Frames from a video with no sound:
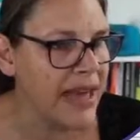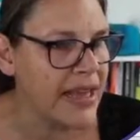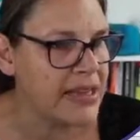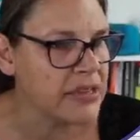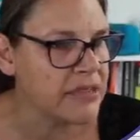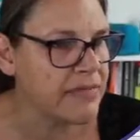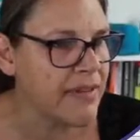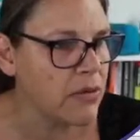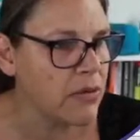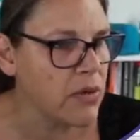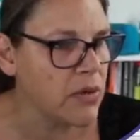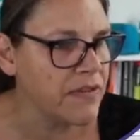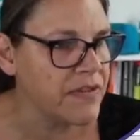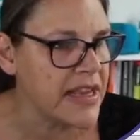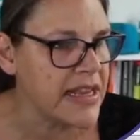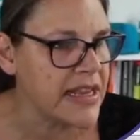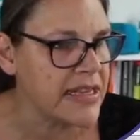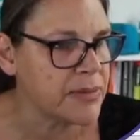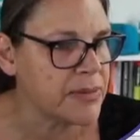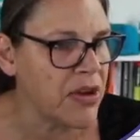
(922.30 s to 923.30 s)
around with
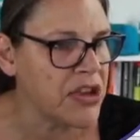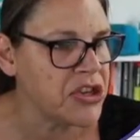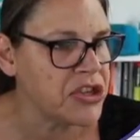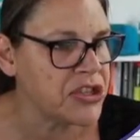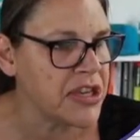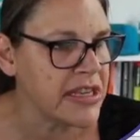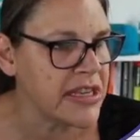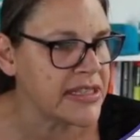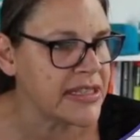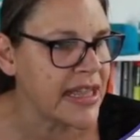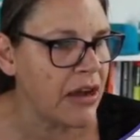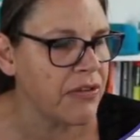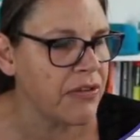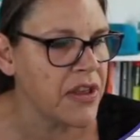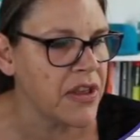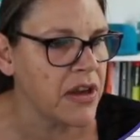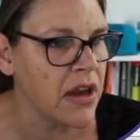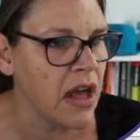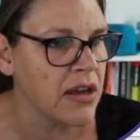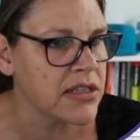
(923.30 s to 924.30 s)
these spreadsheets now for
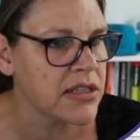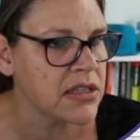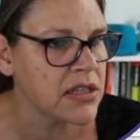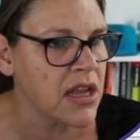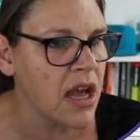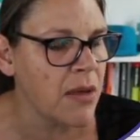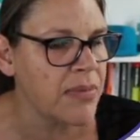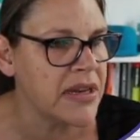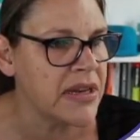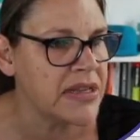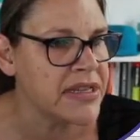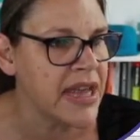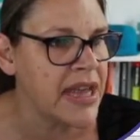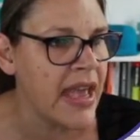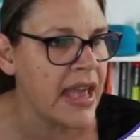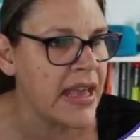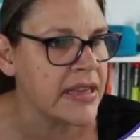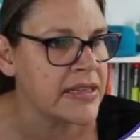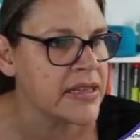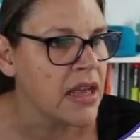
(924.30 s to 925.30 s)
the last couple of
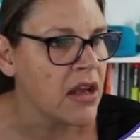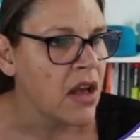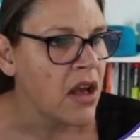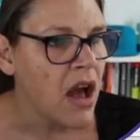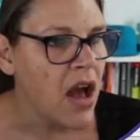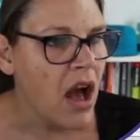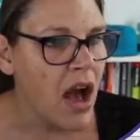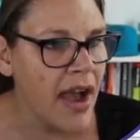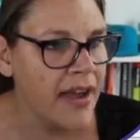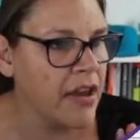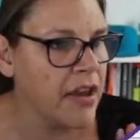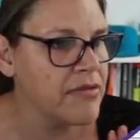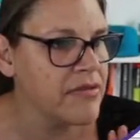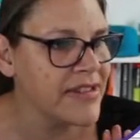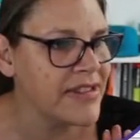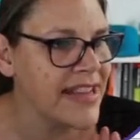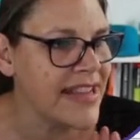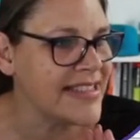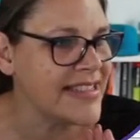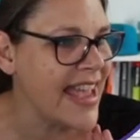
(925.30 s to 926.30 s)
days, I don't
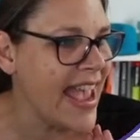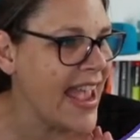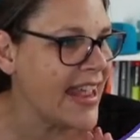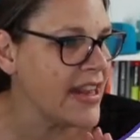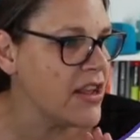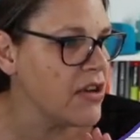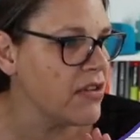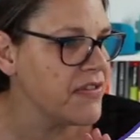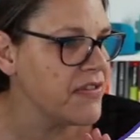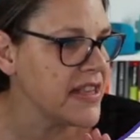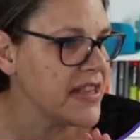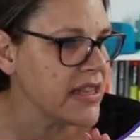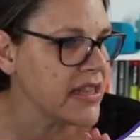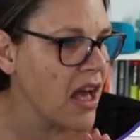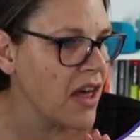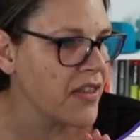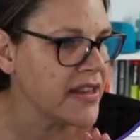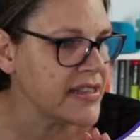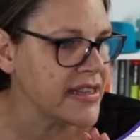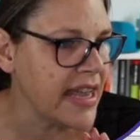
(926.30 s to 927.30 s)
need any of this
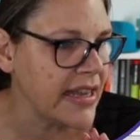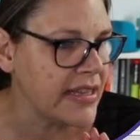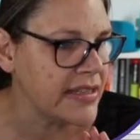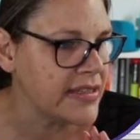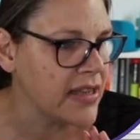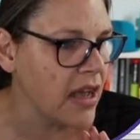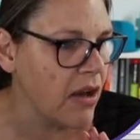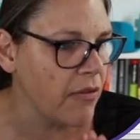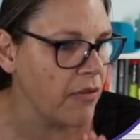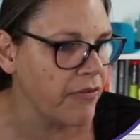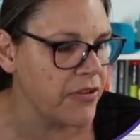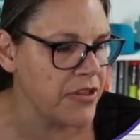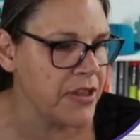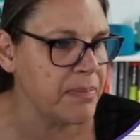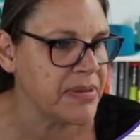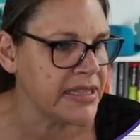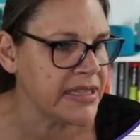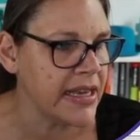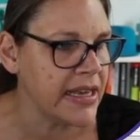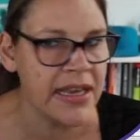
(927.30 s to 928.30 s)
other data for the
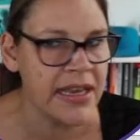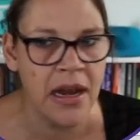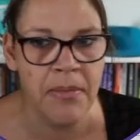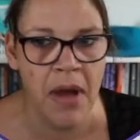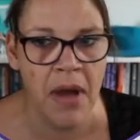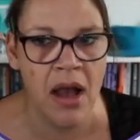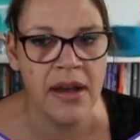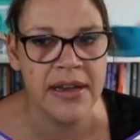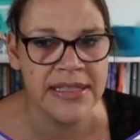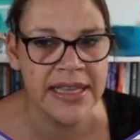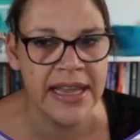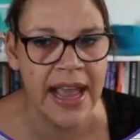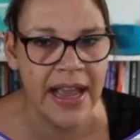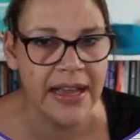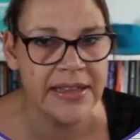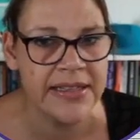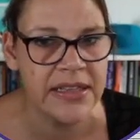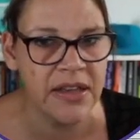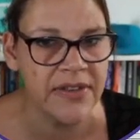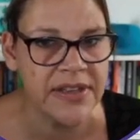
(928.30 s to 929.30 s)
particular marketing
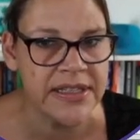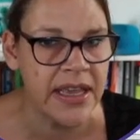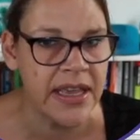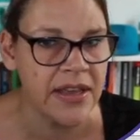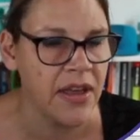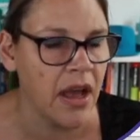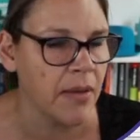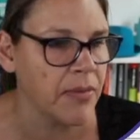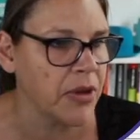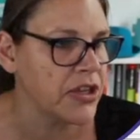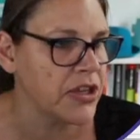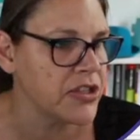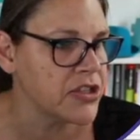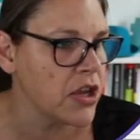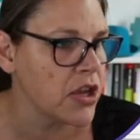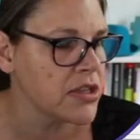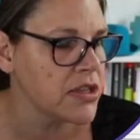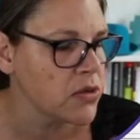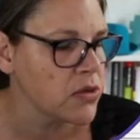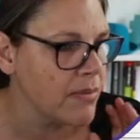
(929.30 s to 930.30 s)
activity that I'm going to
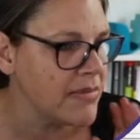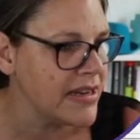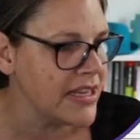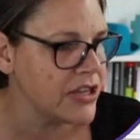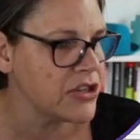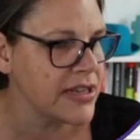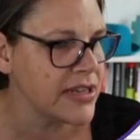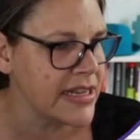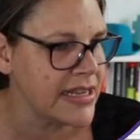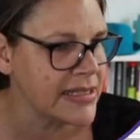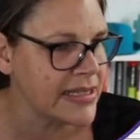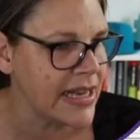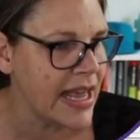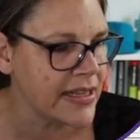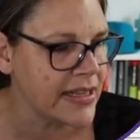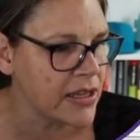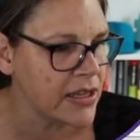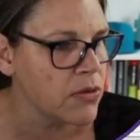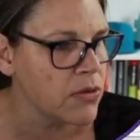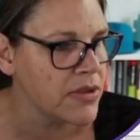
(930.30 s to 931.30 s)
do. So I'm literally
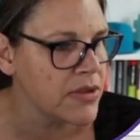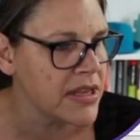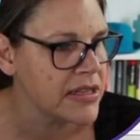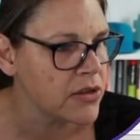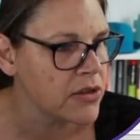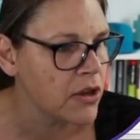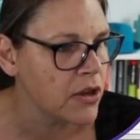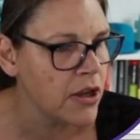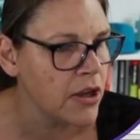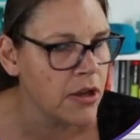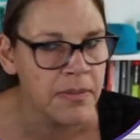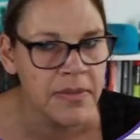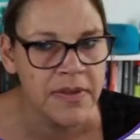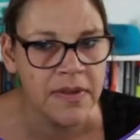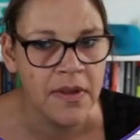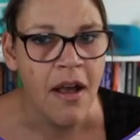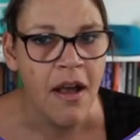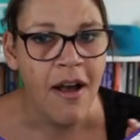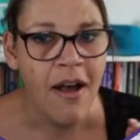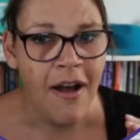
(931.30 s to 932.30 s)
selecting all these columns.
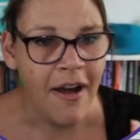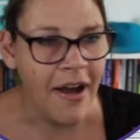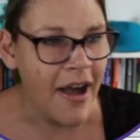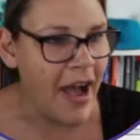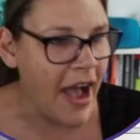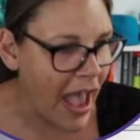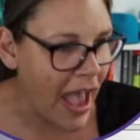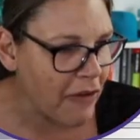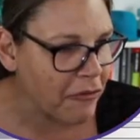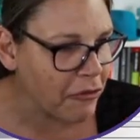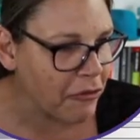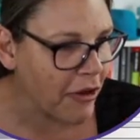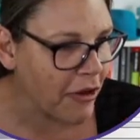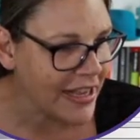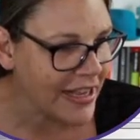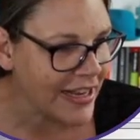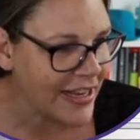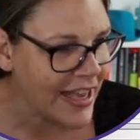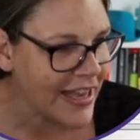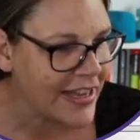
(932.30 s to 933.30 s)
I have right
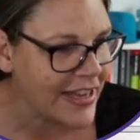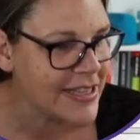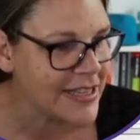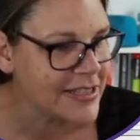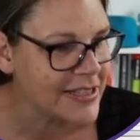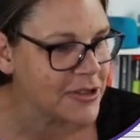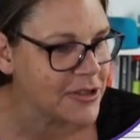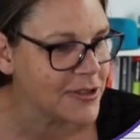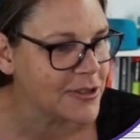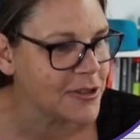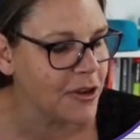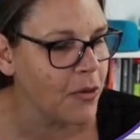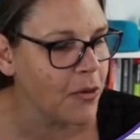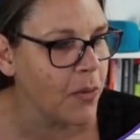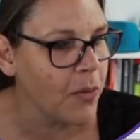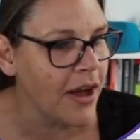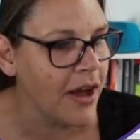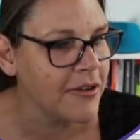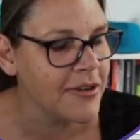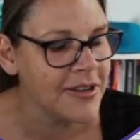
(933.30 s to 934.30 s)
clicked, it just took a
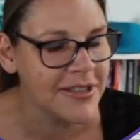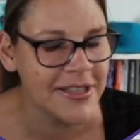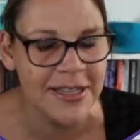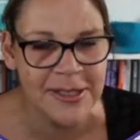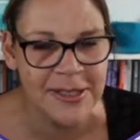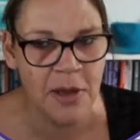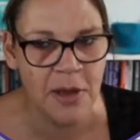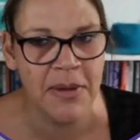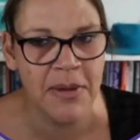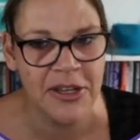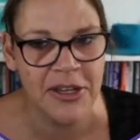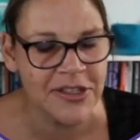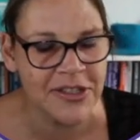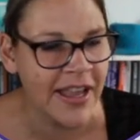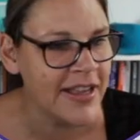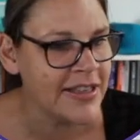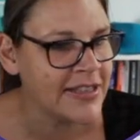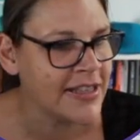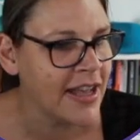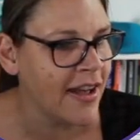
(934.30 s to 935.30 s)
while because there's so much
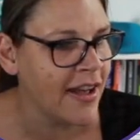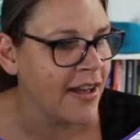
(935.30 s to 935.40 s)
data,